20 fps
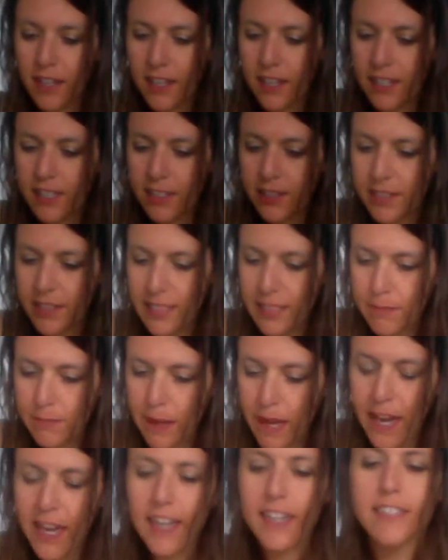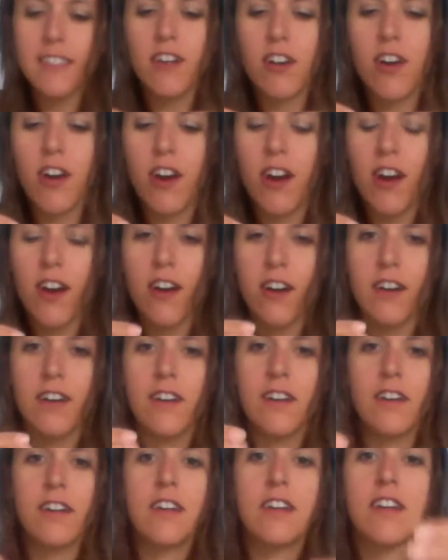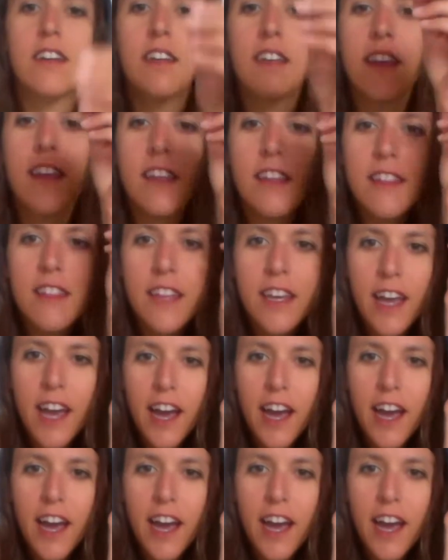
So these pegs are, they